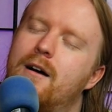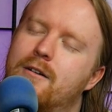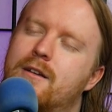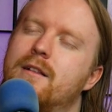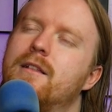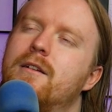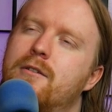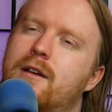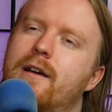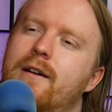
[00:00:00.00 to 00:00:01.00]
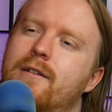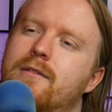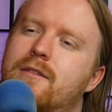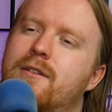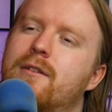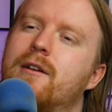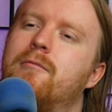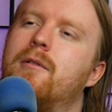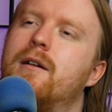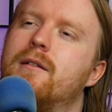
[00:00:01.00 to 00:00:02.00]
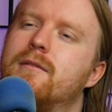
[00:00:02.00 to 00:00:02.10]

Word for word: Okay. Okay. So, like, wh-